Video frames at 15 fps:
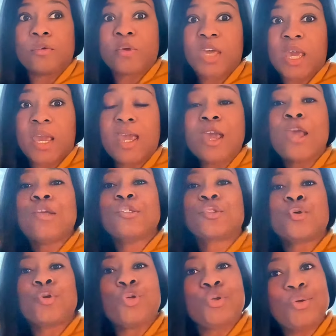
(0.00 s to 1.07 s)
Okay,
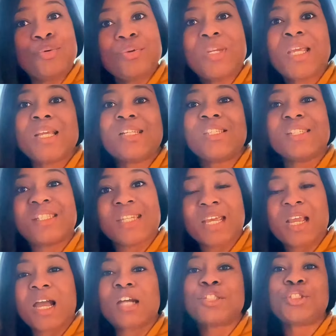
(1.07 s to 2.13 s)
so you need to
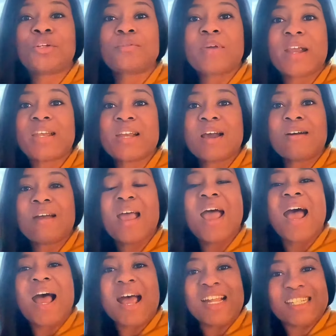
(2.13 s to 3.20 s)
take action right now
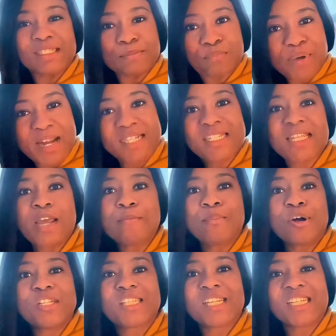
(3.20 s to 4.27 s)
and press
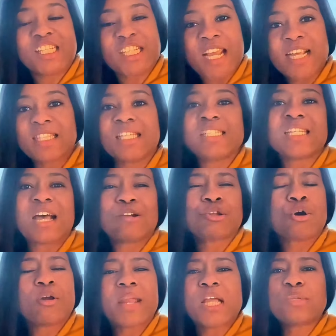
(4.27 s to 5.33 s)
that button. Check this
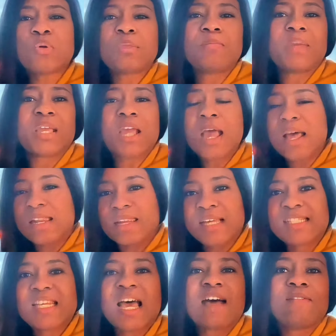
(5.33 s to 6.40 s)
out. Connect with me.
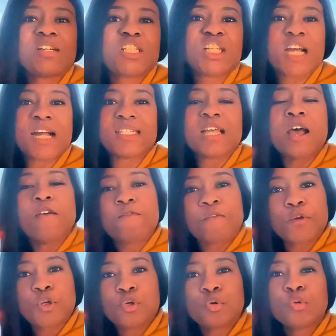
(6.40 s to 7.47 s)
Let's have a chat
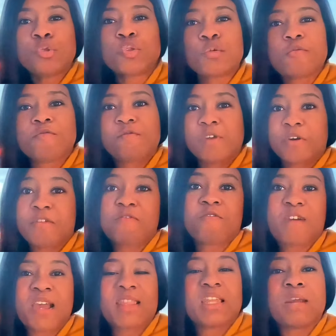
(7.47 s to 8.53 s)
for you to
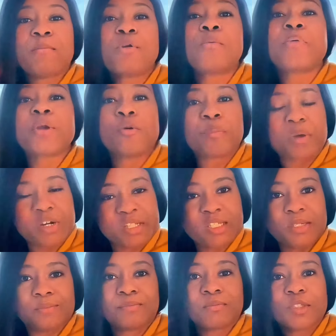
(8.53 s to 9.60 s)
verify that I'm a real
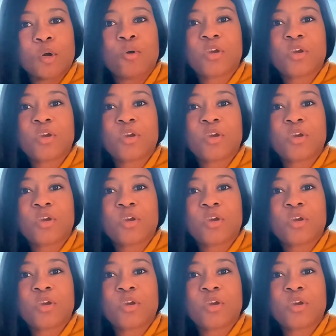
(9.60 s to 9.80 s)
person.